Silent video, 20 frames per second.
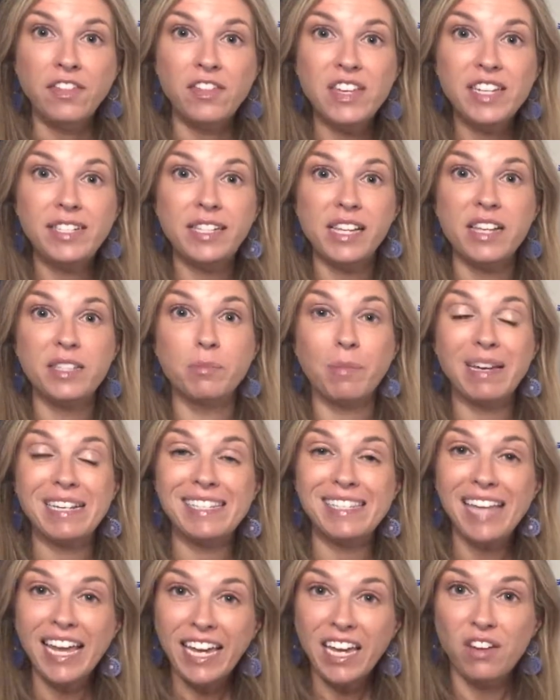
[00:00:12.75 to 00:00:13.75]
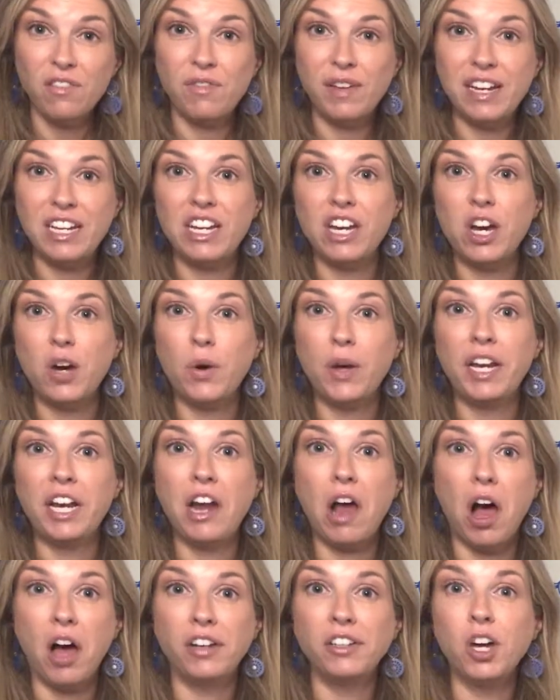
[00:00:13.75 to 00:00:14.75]
This is my second video in
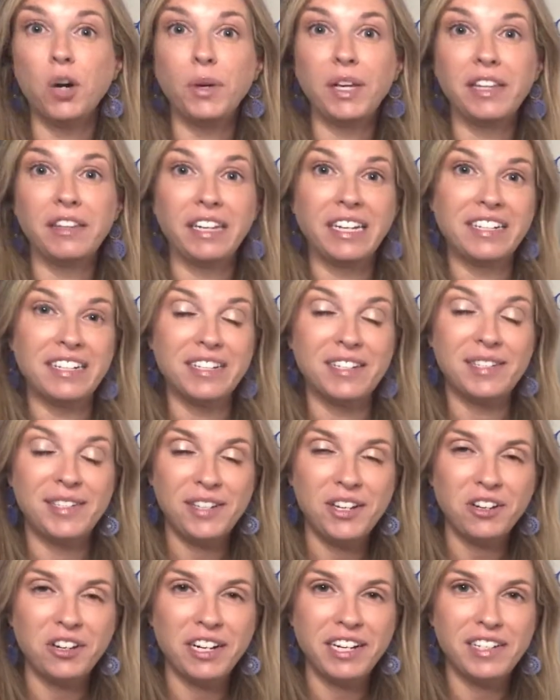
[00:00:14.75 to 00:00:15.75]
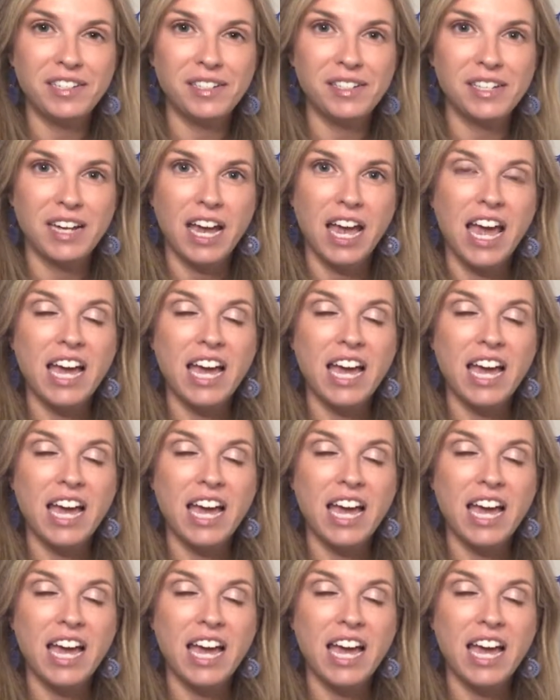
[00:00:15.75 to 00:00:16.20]
an ongoing LinkedIn series.